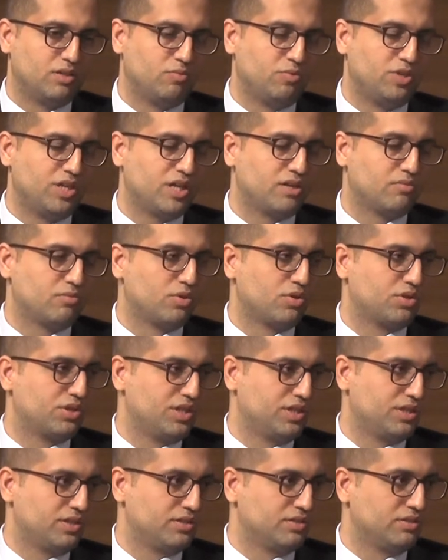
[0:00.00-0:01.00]
We are
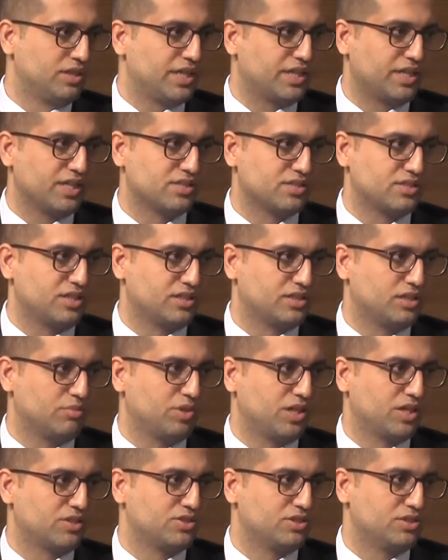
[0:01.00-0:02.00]
working like a
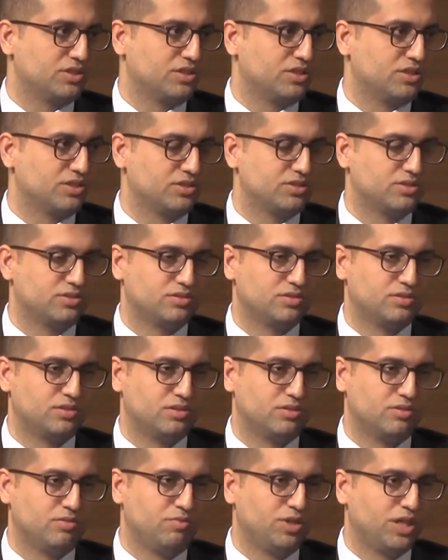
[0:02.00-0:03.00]
startup, actually, because
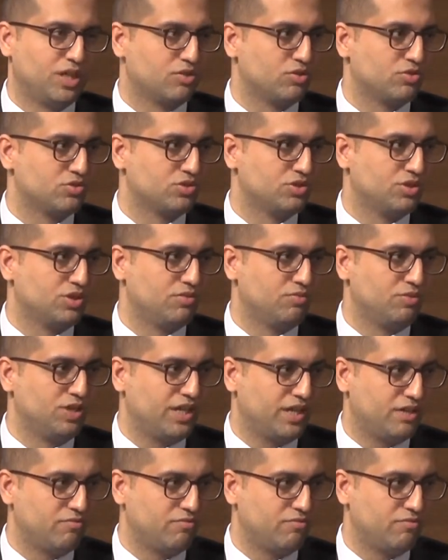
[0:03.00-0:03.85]
we also